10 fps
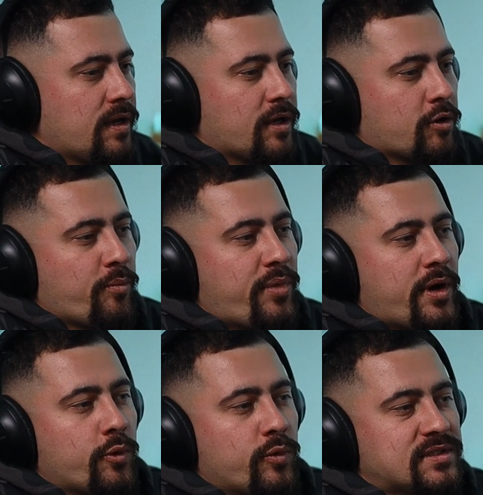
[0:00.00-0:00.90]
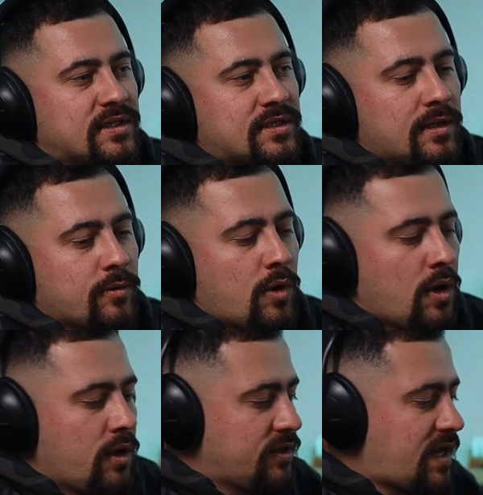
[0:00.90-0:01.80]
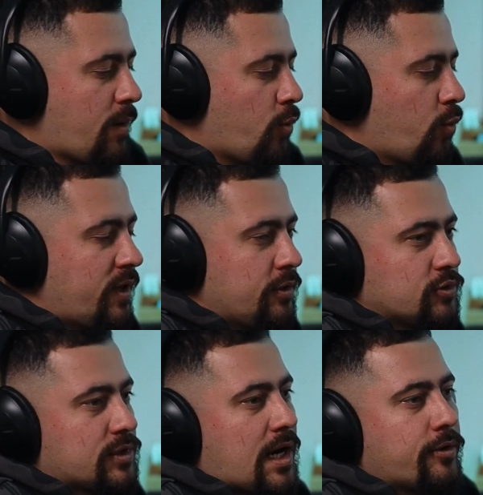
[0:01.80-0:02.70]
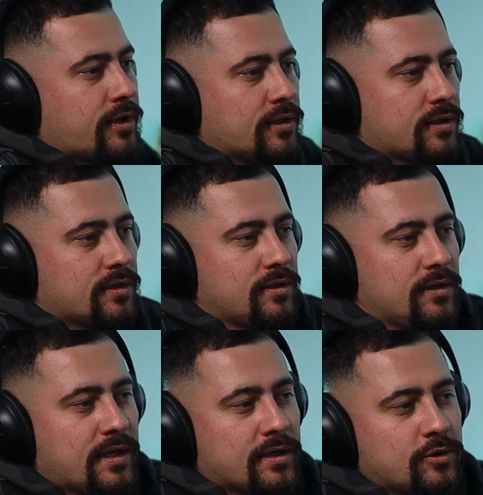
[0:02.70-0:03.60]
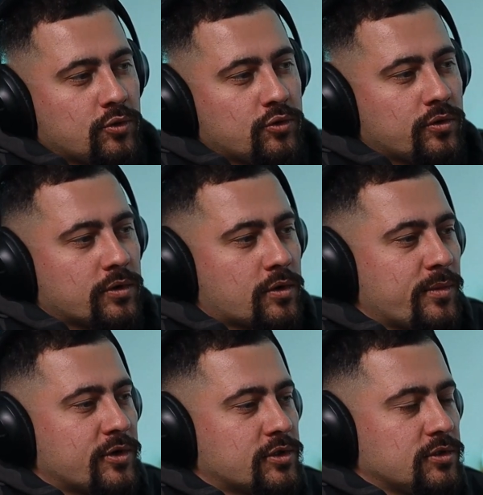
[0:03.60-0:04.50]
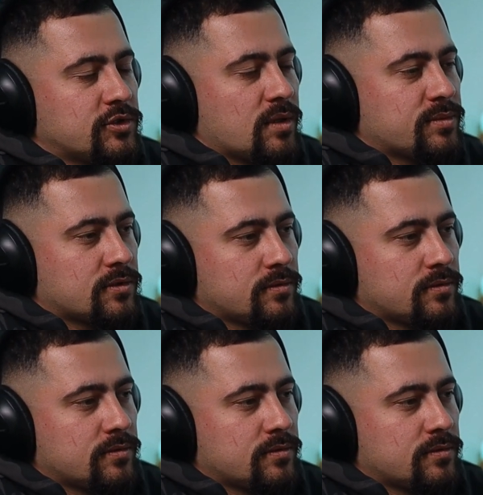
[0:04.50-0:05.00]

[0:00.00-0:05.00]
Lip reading: compare with the time when you starting, like doing commercial jobs.